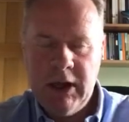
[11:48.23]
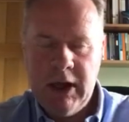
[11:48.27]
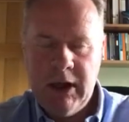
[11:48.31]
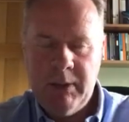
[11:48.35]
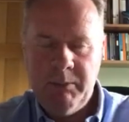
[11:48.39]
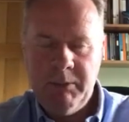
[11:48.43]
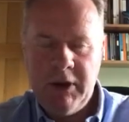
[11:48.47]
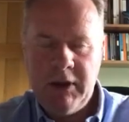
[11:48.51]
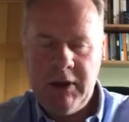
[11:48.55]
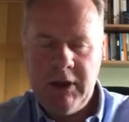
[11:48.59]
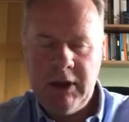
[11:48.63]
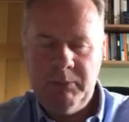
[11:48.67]

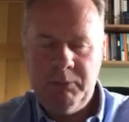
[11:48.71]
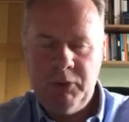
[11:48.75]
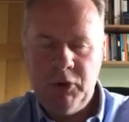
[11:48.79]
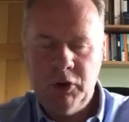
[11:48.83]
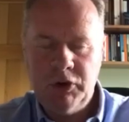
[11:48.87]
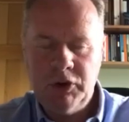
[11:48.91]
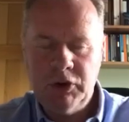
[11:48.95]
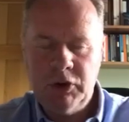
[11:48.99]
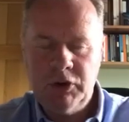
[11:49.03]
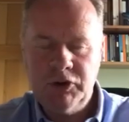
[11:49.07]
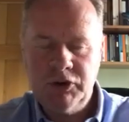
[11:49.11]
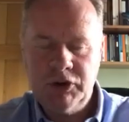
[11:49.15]
And may they
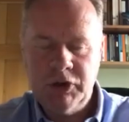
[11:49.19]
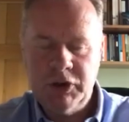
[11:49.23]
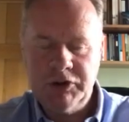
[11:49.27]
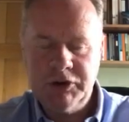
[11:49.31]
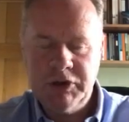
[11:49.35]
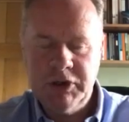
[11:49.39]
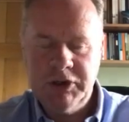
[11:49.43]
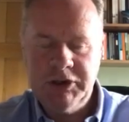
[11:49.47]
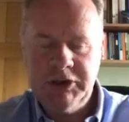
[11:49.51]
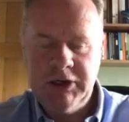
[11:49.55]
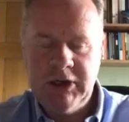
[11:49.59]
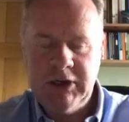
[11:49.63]
put their
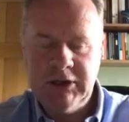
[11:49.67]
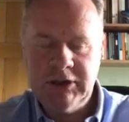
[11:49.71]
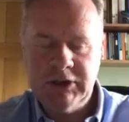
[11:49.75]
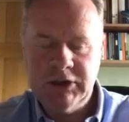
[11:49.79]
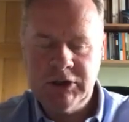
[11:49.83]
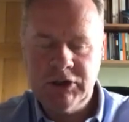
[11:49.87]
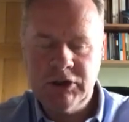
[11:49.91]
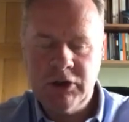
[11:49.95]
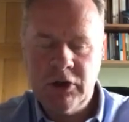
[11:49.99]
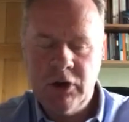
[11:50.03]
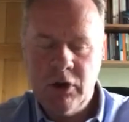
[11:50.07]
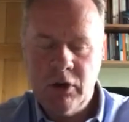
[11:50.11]
trust in
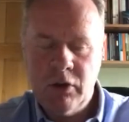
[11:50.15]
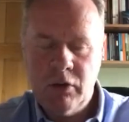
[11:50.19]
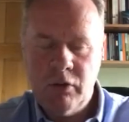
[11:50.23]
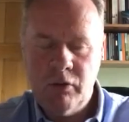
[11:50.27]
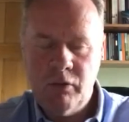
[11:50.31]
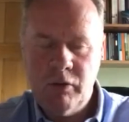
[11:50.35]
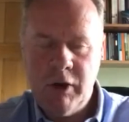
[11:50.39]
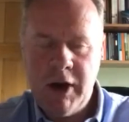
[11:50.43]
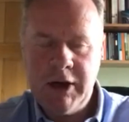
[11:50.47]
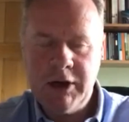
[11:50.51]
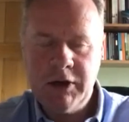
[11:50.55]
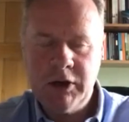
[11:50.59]
Jesus
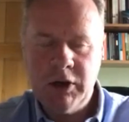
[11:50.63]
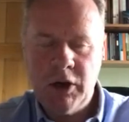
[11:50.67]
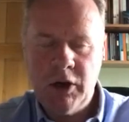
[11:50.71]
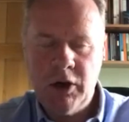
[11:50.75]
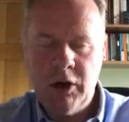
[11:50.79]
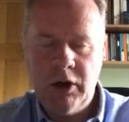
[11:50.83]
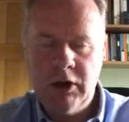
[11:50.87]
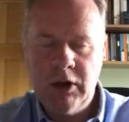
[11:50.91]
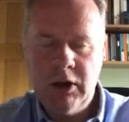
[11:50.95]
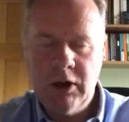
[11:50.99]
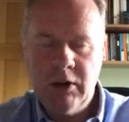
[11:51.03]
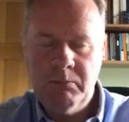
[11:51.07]
right
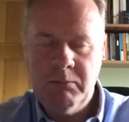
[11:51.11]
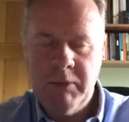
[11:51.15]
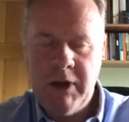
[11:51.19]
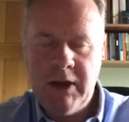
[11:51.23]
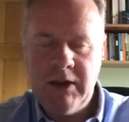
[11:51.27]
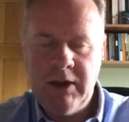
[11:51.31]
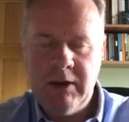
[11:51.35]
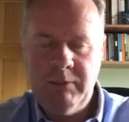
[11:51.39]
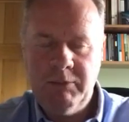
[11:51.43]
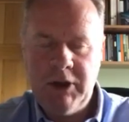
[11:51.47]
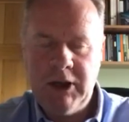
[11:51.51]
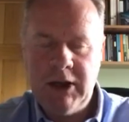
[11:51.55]
now. May
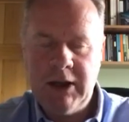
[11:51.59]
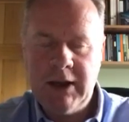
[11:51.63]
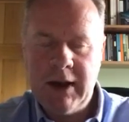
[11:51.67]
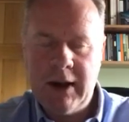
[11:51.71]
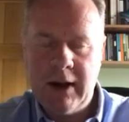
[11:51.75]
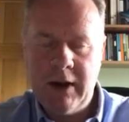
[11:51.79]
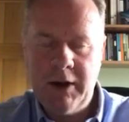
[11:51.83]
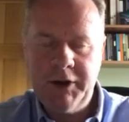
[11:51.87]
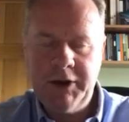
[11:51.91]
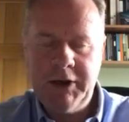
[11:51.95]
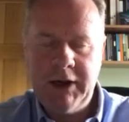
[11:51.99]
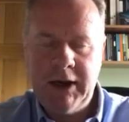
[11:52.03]
they be
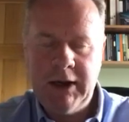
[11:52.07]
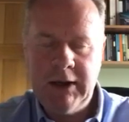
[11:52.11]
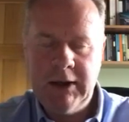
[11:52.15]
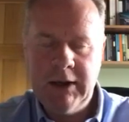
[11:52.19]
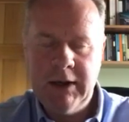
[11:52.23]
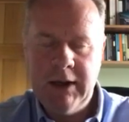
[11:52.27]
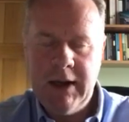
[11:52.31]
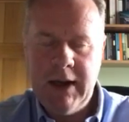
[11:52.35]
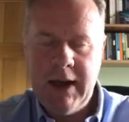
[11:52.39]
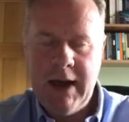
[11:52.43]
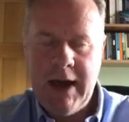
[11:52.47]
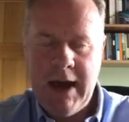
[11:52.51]
guaranteed
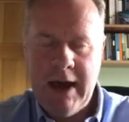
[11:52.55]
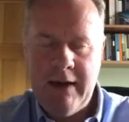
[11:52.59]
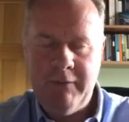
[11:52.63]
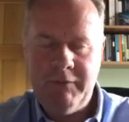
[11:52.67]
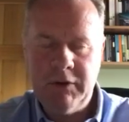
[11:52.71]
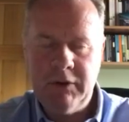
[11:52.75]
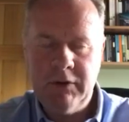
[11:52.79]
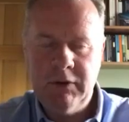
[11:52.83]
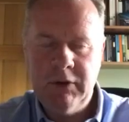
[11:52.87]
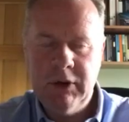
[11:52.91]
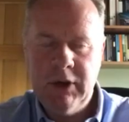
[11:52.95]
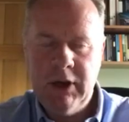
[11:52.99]

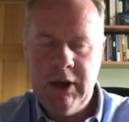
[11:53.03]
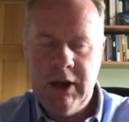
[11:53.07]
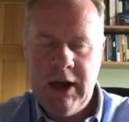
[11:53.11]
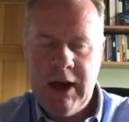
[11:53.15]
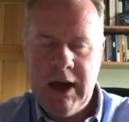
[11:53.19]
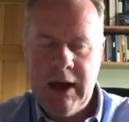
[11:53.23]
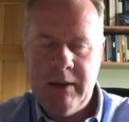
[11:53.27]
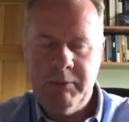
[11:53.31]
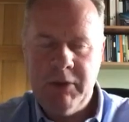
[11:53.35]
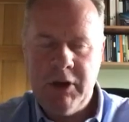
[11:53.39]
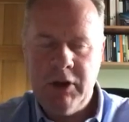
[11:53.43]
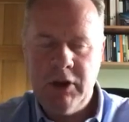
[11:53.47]
heaven,
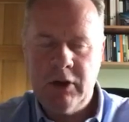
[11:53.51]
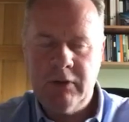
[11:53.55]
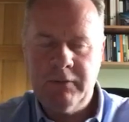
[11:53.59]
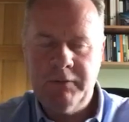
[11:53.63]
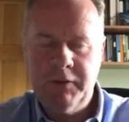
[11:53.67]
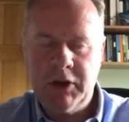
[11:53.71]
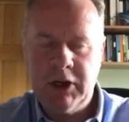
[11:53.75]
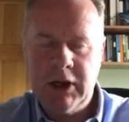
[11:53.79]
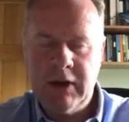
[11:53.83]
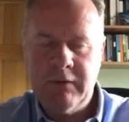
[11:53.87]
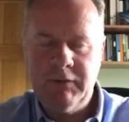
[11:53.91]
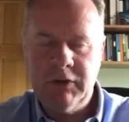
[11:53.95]
and may their
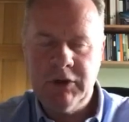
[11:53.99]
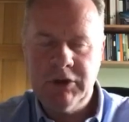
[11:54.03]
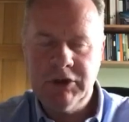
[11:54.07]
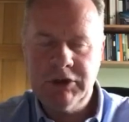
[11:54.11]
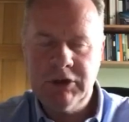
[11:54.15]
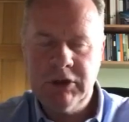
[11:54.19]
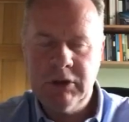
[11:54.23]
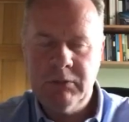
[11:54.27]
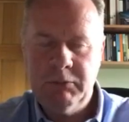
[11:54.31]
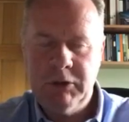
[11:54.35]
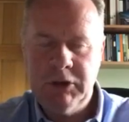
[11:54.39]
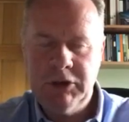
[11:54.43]

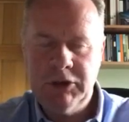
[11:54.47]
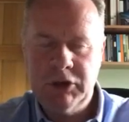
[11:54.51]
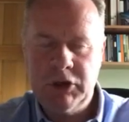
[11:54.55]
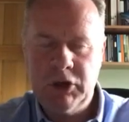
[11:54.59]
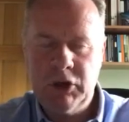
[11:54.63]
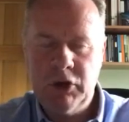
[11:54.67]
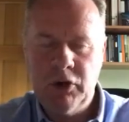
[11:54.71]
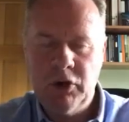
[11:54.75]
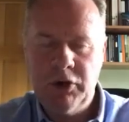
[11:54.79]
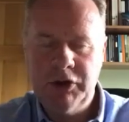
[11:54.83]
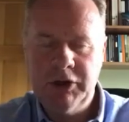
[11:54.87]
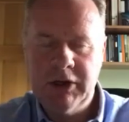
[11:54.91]
forgiveness be
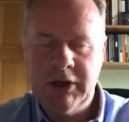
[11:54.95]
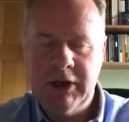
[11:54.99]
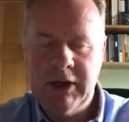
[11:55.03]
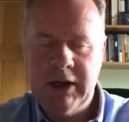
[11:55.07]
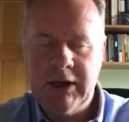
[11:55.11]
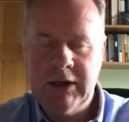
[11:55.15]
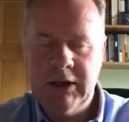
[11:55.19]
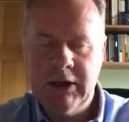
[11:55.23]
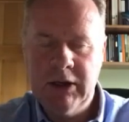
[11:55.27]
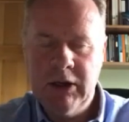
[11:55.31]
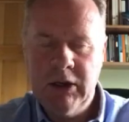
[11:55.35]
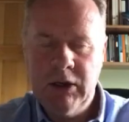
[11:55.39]
secured
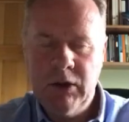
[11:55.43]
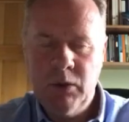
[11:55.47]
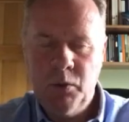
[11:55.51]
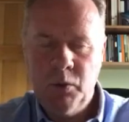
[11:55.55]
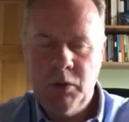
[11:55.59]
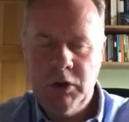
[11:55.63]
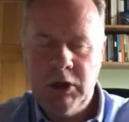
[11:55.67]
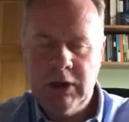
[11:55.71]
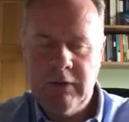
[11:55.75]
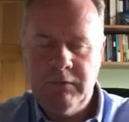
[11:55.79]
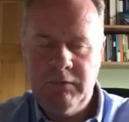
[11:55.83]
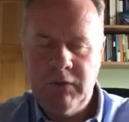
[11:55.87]
tonight.
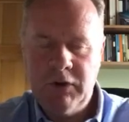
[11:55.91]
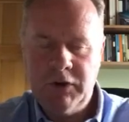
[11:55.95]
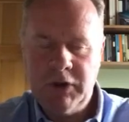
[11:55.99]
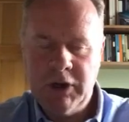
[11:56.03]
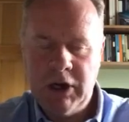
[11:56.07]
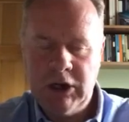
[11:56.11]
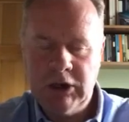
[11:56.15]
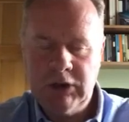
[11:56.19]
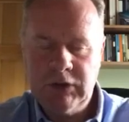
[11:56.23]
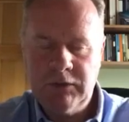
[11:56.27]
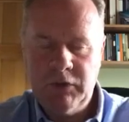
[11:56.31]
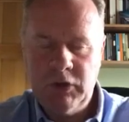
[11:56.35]
We give you
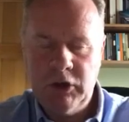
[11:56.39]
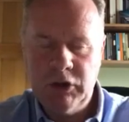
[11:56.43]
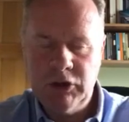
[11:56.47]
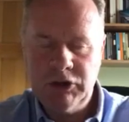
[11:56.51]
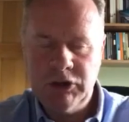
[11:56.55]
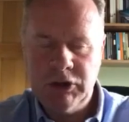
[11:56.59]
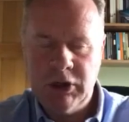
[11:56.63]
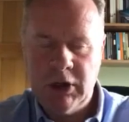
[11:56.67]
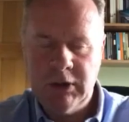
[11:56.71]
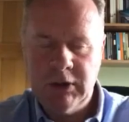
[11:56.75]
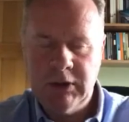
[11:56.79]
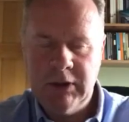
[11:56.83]
thanks for your
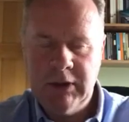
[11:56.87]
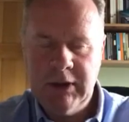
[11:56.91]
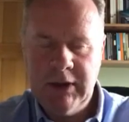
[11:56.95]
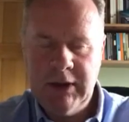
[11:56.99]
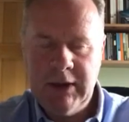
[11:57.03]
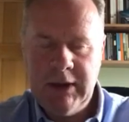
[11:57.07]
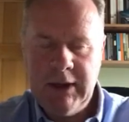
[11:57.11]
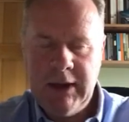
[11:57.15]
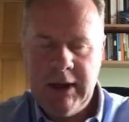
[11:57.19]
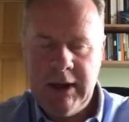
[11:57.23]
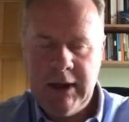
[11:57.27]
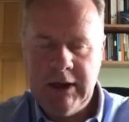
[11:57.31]
Son.
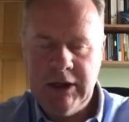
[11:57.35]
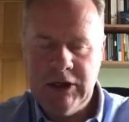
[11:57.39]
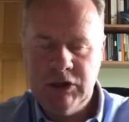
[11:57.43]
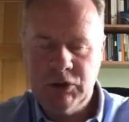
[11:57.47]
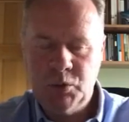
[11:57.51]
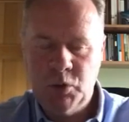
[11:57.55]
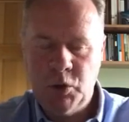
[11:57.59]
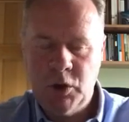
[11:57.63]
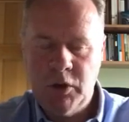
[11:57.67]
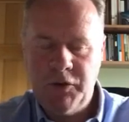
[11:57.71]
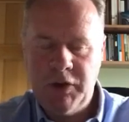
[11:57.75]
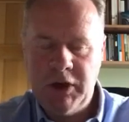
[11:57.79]
In
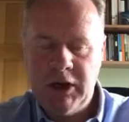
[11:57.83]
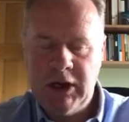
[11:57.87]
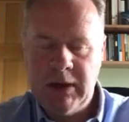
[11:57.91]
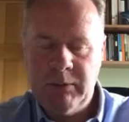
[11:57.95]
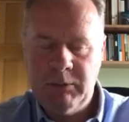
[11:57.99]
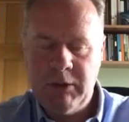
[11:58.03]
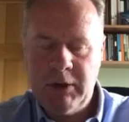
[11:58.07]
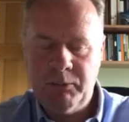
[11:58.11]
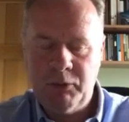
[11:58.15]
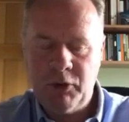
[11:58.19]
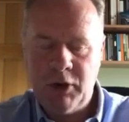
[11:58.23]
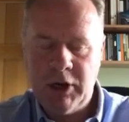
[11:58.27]
his worthy
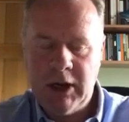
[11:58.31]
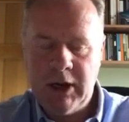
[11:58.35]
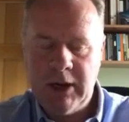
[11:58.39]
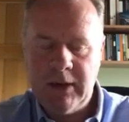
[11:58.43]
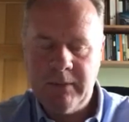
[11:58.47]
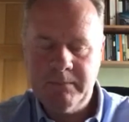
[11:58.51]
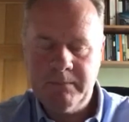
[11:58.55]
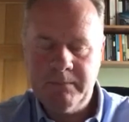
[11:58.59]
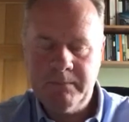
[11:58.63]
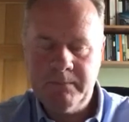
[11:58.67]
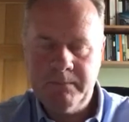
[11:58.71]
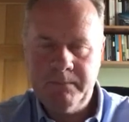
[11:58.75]
name we pray.
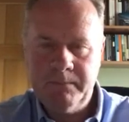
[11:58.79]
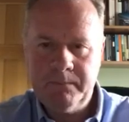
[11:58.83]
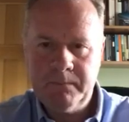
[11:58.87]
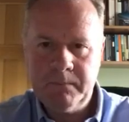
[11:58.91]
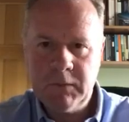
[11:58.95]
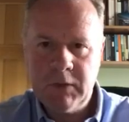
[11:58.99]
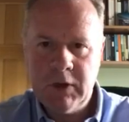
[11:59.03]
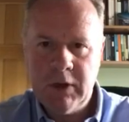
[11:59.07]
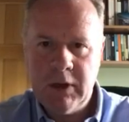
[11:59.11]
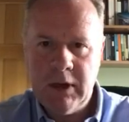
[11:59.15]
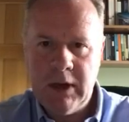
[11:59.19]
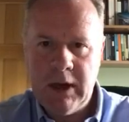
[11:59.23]

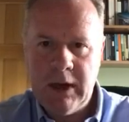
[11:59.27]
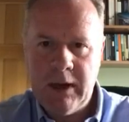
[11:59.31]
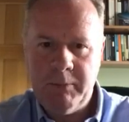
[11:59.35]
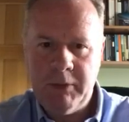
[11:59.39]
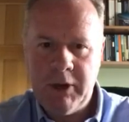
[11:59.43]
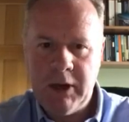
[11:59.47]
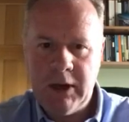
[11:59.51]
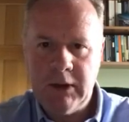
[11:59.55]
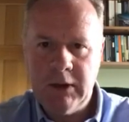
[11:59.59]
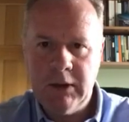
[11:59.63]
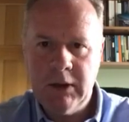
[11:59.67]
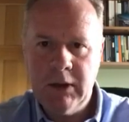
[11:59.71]

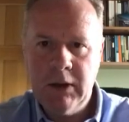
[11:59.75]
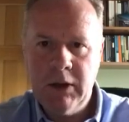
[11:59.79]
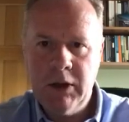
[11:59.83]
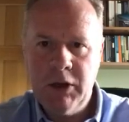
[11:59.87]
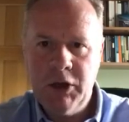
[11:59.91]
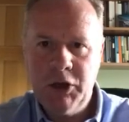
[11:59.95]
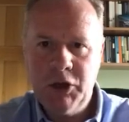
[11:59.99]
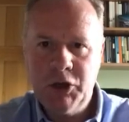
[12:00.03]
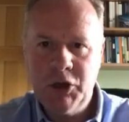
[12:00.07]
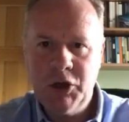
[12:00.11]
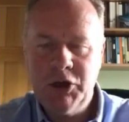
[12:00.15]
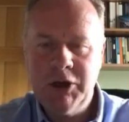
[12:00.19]
Amen.
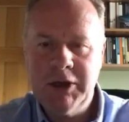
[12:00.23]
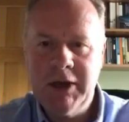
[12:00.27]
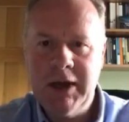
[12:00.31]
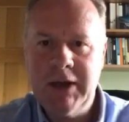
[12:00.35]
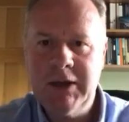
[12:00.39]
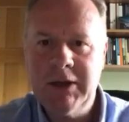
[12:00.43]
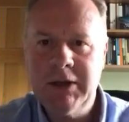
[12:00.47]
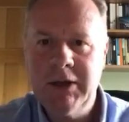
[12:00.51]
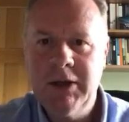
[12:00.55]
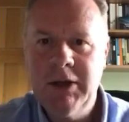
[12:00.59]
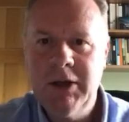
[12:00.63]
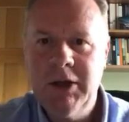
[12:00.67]
Good night.